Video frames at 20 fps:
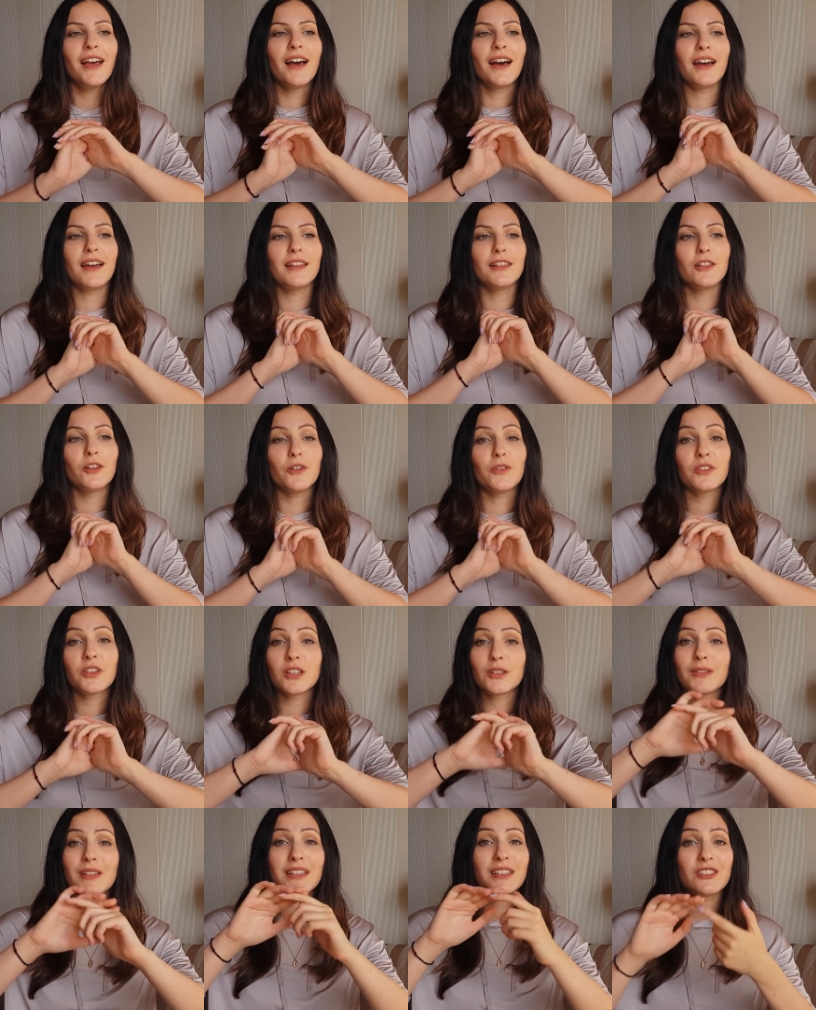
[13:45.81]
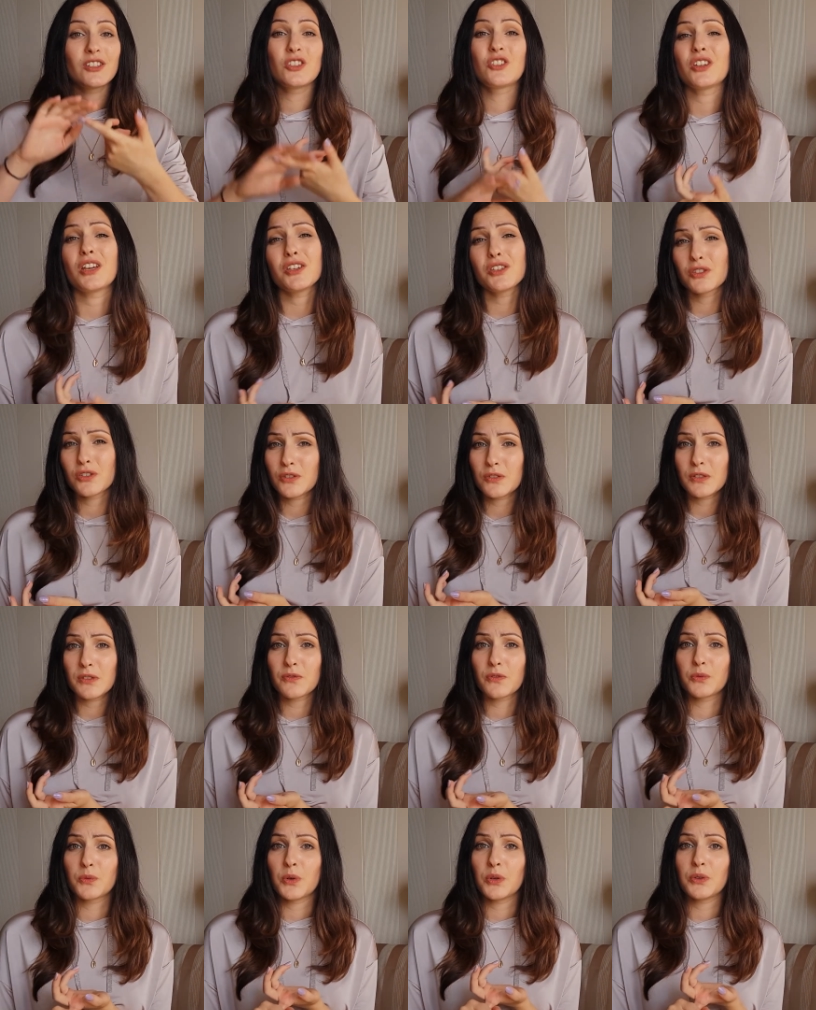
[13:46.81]
I love hearing suggestions
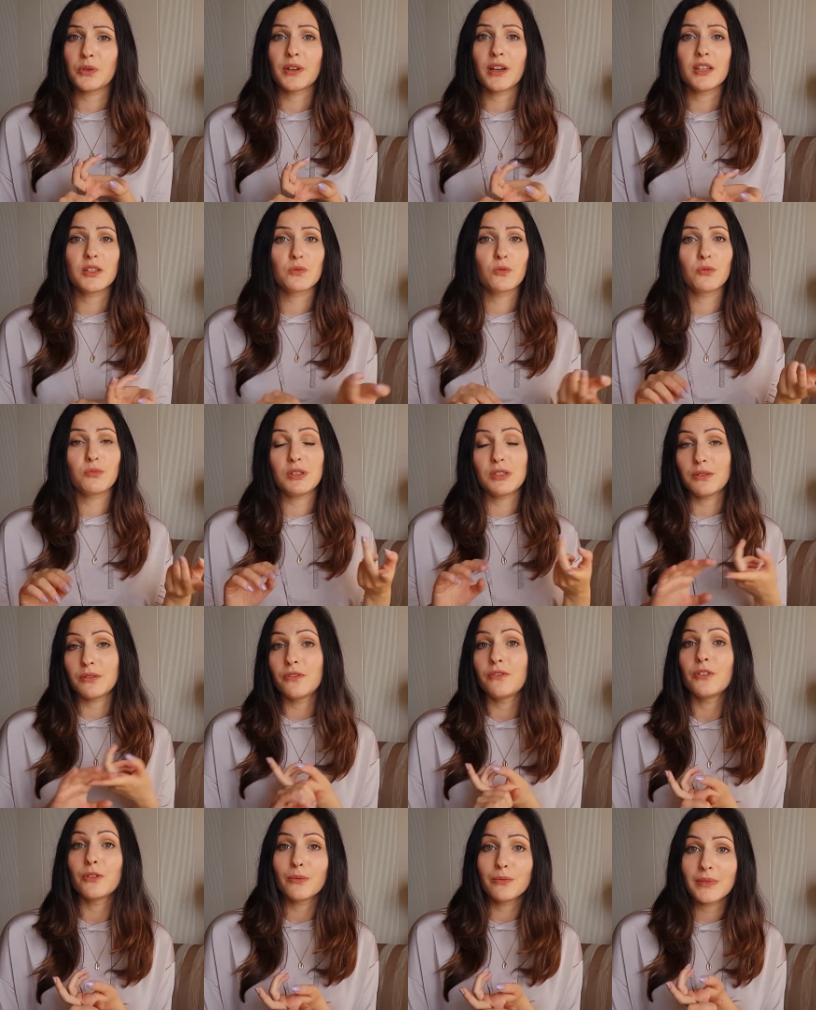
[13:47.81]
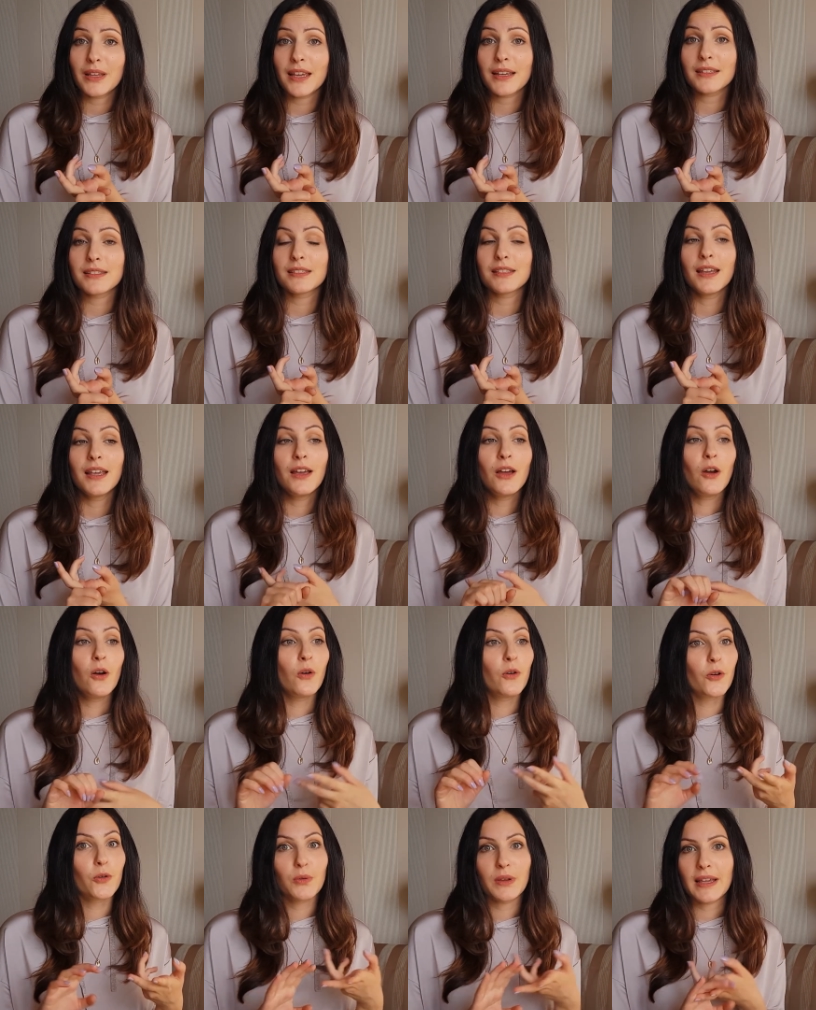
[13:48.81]
for what you guys want me to film next
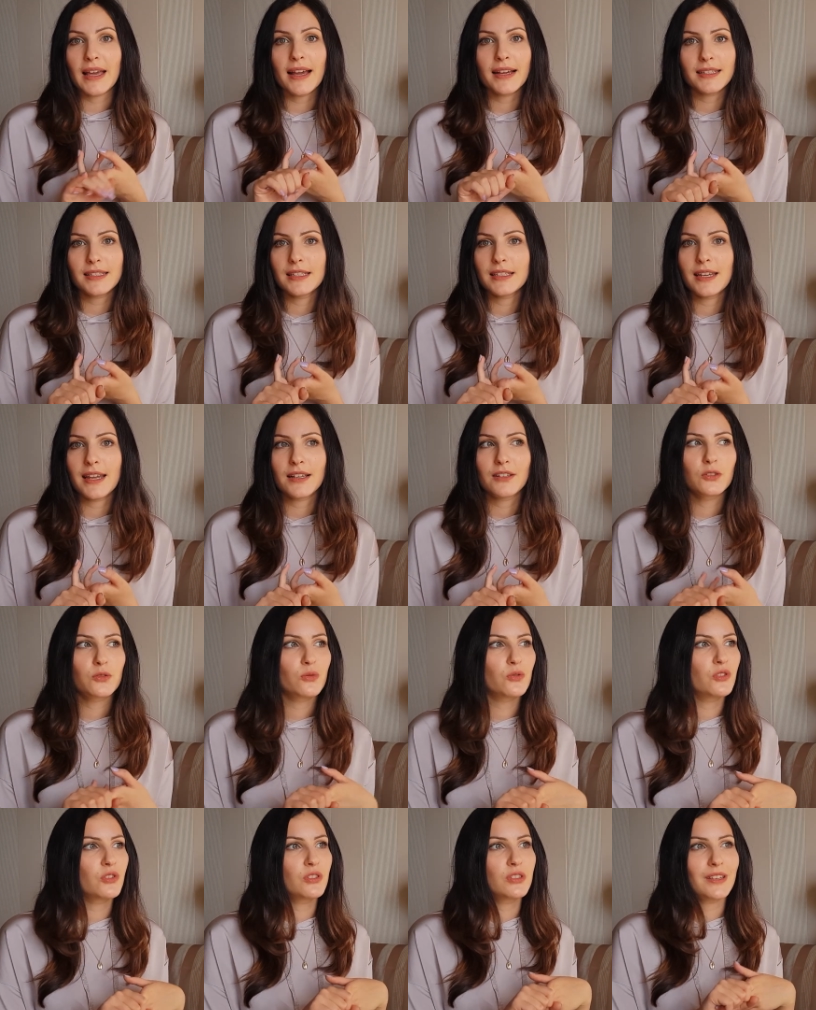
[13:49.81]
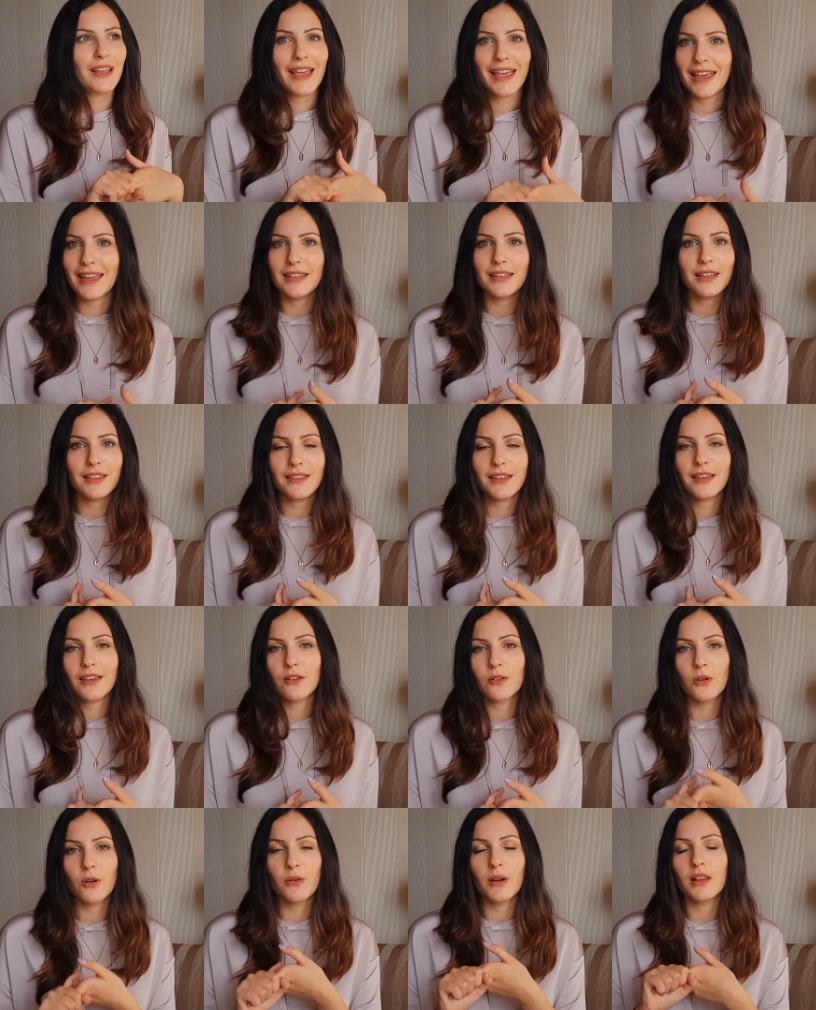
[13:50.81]
or react to next, or just anything
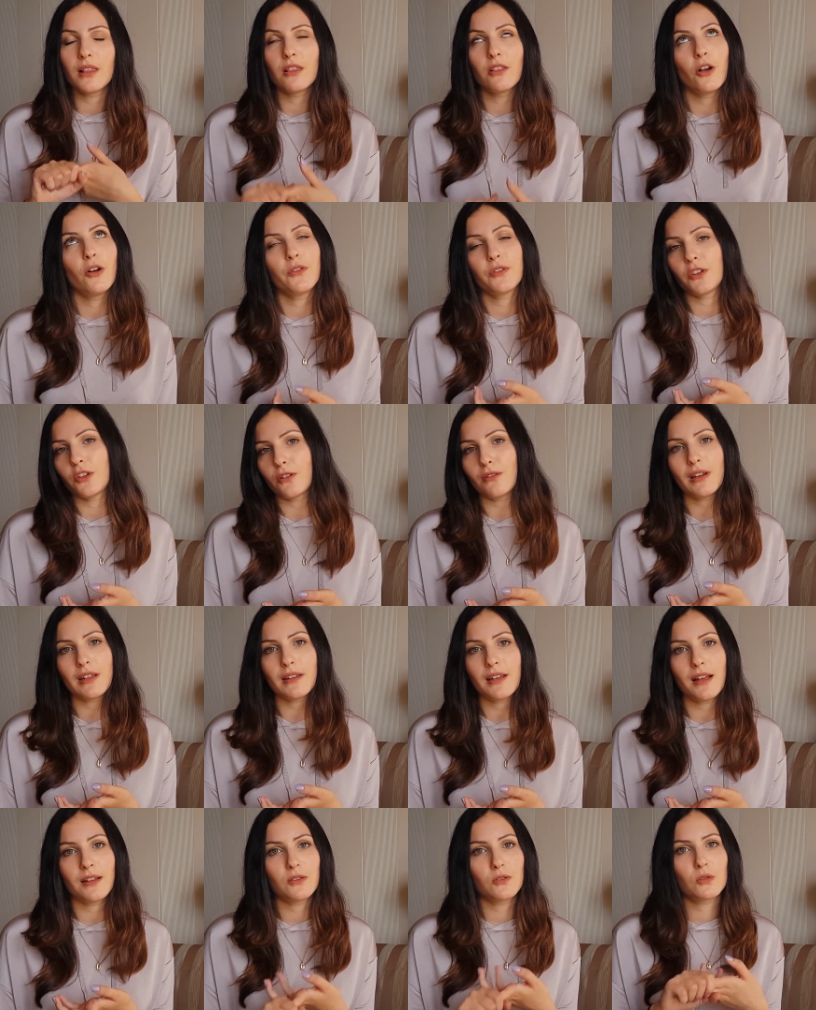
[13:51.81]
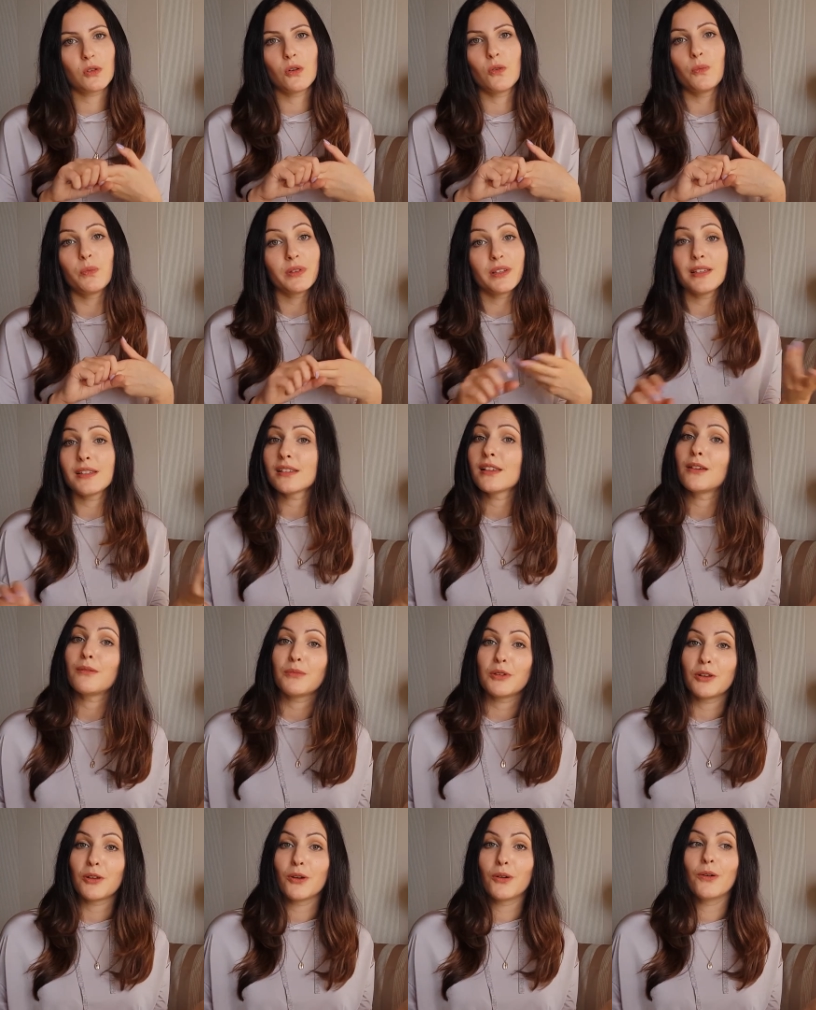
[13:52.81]
at all. I love hearing that, so please let
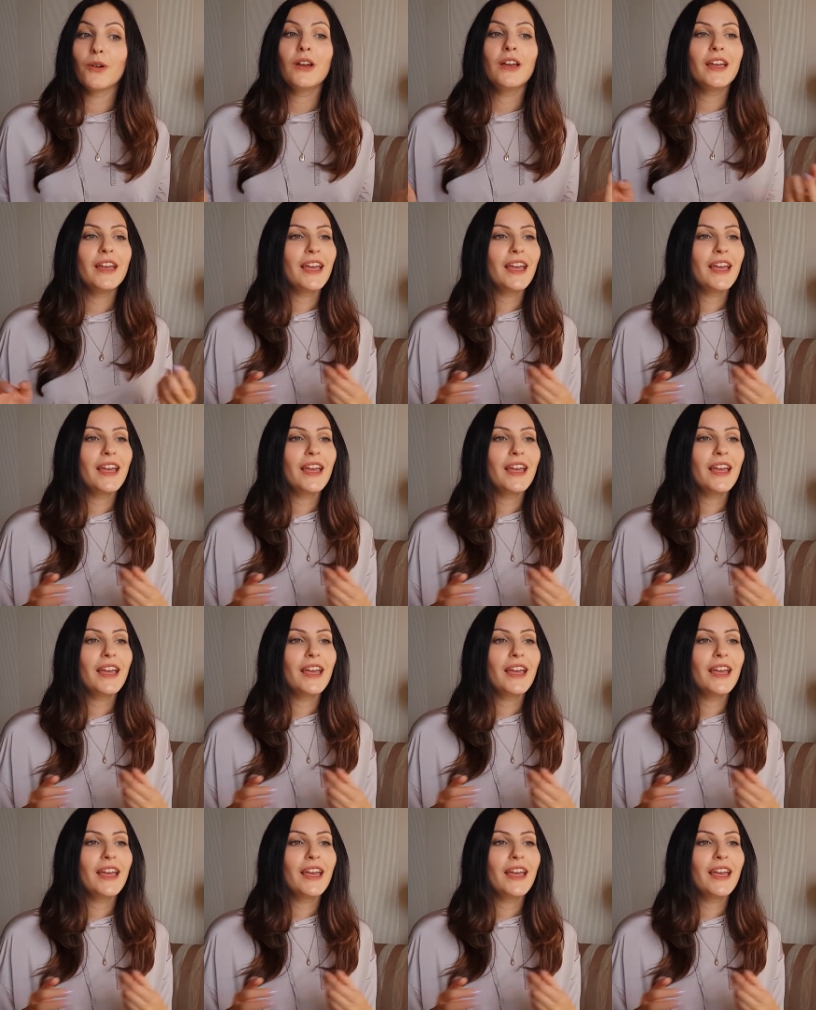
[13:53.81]
me know.